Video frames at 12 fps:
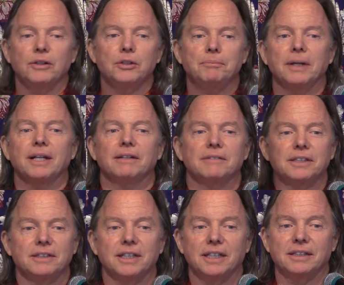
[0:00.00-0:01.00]
Utpala,
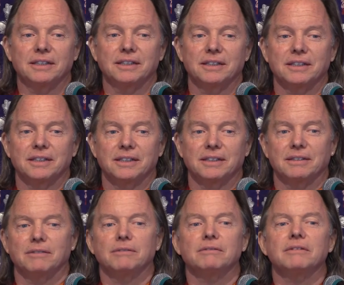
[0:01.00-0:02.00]
raise your hand.
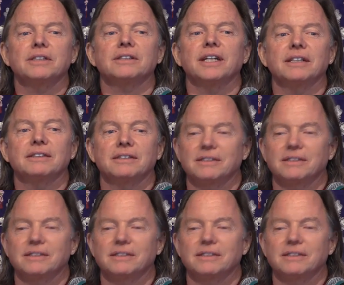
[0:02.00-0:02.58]
Raise your hand.